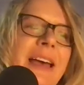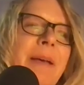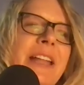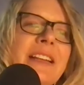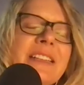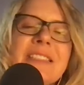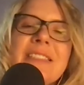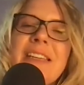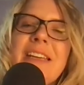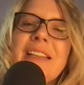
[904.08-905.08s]
them and that
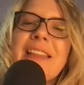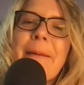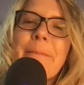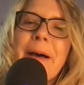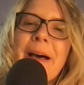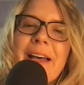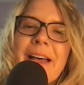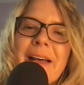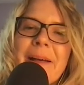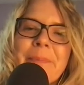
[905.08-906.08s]
seeing that
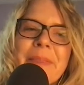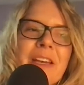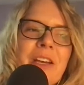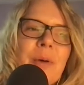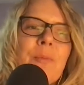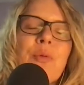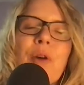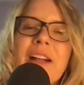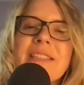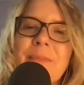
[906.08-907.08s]
mom
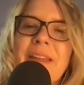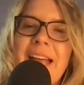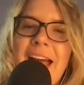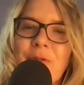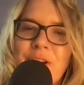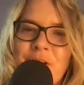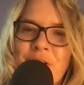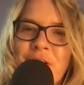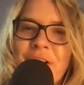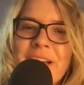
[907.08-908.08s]
brought something out in
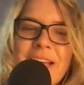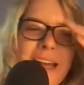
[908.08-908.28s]
her.